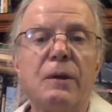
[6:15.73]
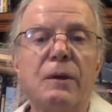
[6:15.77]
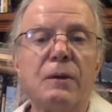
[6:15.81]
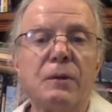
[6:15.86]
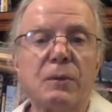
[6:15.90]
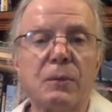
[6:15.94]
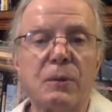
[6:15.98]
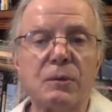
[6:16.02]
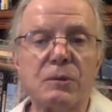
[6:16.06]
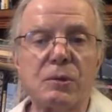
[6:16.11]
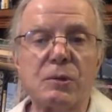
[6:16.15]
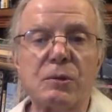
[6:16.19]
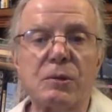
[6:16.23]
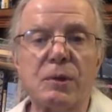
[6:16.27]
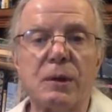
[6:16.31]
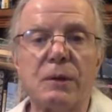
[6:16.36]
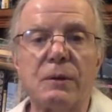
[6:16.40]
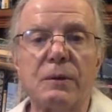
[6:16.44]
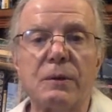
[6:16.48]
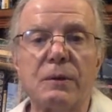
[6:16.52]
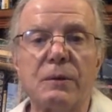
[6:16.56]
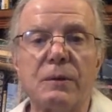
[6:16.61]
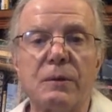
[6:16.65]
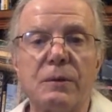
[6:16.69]
The ones that
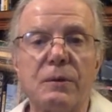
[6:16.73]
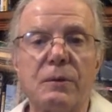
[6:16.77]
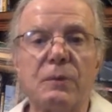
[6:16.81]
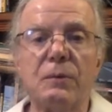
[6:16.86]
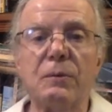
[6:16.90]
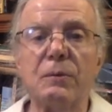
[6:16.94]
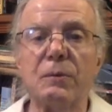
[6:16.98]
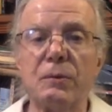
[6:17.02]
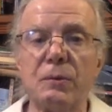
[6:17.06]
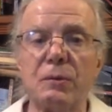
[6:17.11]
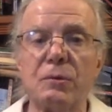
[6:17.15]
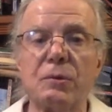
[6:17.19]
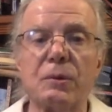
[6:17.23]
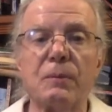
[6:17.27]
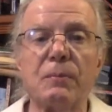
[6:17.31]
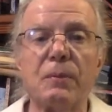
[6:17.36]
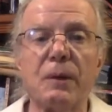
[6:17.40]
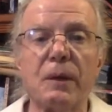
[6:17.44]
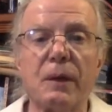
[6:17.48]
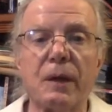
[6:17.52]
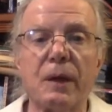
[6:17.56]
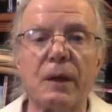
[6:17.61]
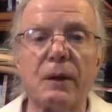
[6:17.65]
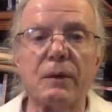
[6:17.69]
sound good to you, you should
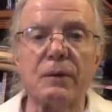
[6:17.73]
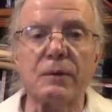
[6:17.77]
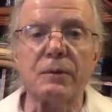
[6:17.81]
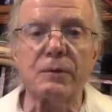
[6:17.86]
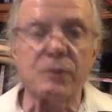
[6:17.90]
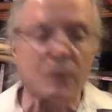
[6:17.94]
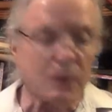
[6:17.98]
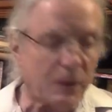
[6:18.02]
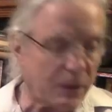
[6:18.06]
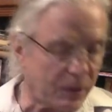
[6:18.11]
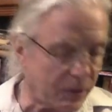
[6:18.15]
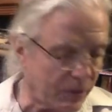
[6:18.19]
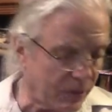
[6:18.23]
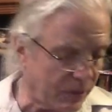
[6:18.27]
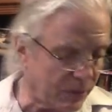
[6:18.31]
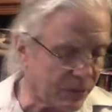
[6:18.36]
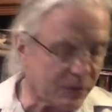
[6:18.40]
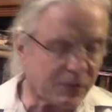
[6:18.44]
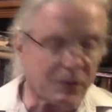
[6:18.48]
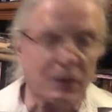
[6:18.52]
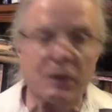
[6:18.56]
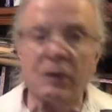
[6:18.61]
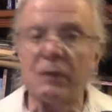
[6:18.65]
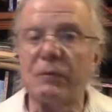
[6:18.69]
pick out and try to
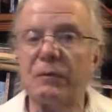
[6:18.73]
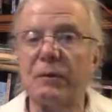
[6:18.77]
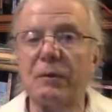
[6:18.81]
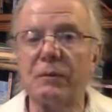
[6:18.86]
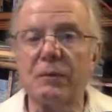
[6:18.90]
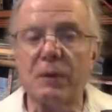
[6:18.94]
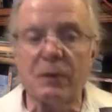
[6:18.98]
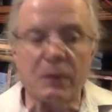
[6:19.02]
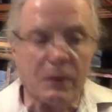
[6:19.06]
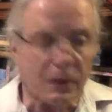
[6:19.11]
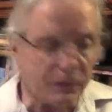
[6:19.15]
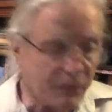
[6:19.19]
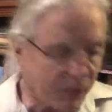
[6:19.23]
use if you don't have